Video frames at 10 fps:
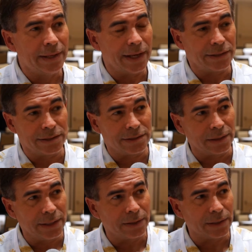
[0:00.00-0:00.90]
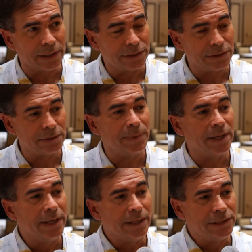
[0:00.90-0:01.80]
not just legal issues, but
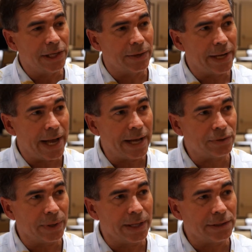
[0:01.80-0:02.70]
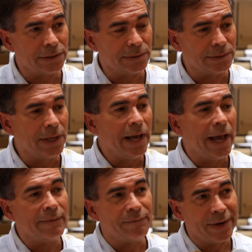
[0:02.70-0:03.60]
geriatric issues
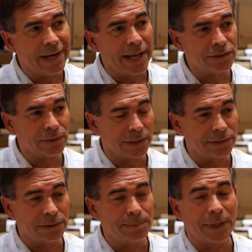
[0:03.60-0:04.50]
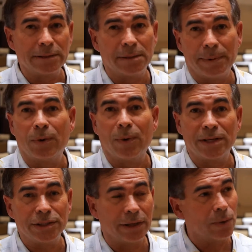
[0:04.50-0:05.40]
and financial issues, because the big
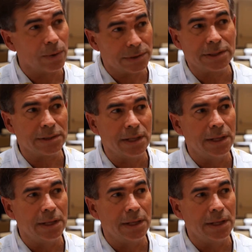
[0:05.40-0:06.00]
question, of course, is